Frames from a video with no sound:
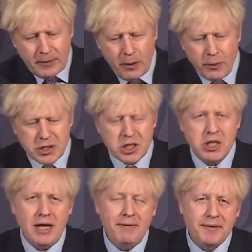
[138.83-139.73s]
which
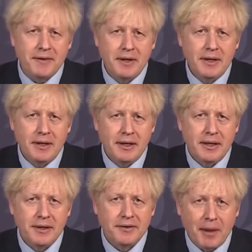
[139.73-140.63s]
achieves
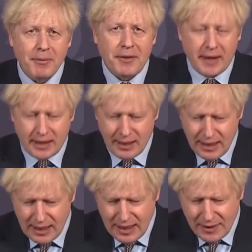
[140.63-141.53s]
something
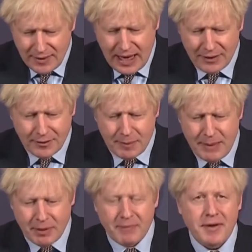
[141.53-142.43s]
that the
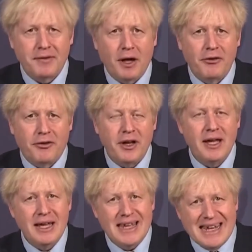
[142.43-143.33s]
people of this country
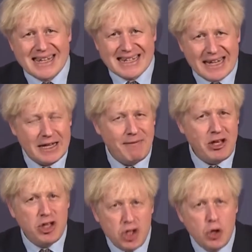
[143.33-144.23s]
instinctively
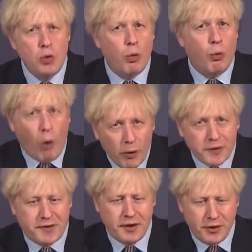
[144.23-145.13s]
knew
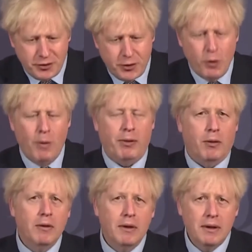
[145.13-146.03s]
was doable,